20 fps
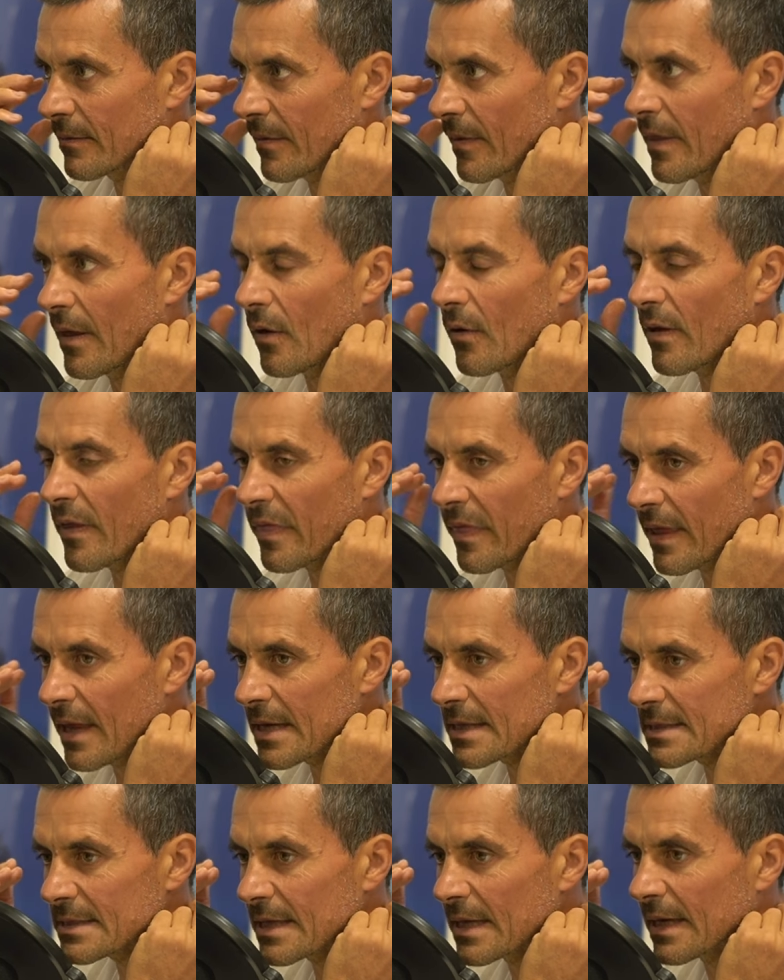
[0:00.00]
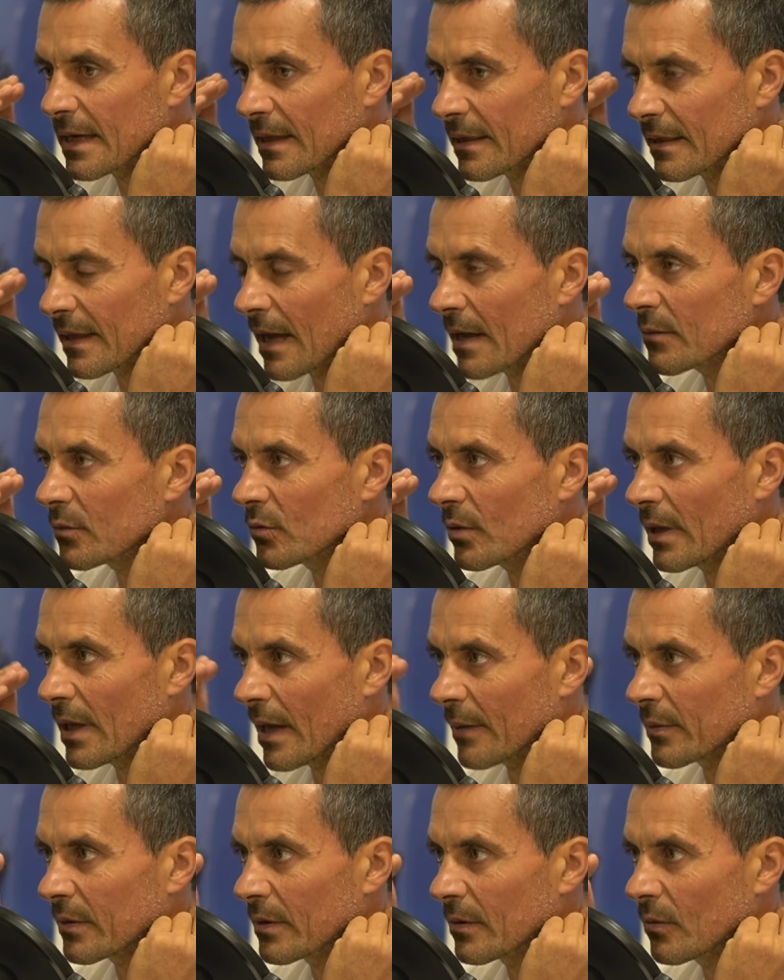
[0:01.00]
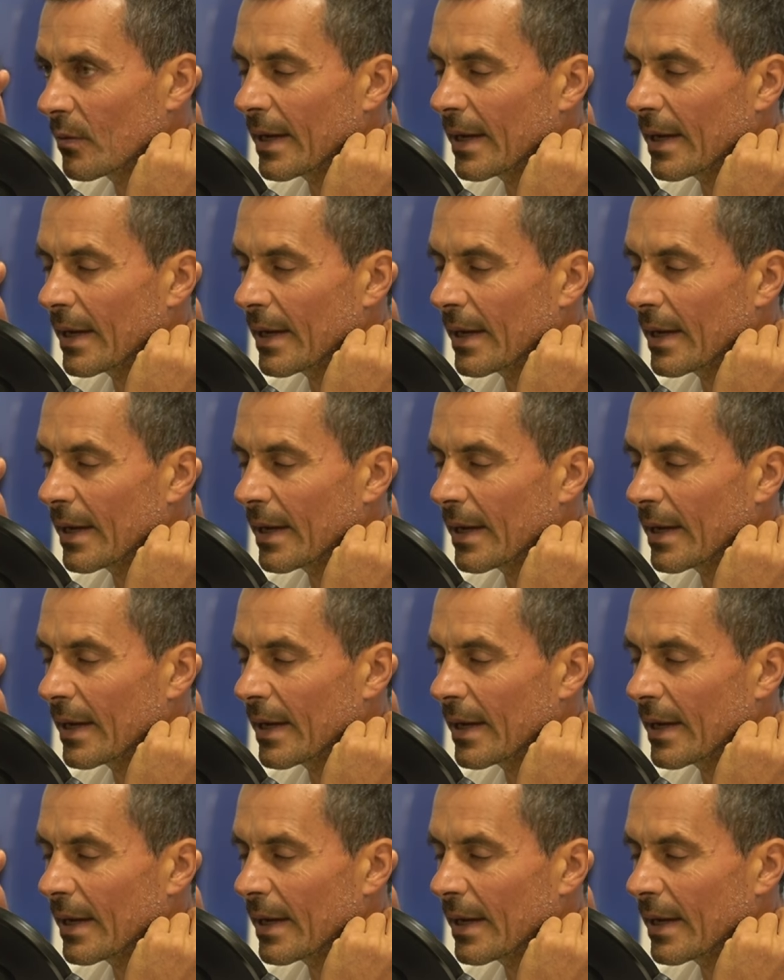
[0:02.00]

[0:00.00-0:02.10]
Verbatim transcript: The only things it need time to adapt.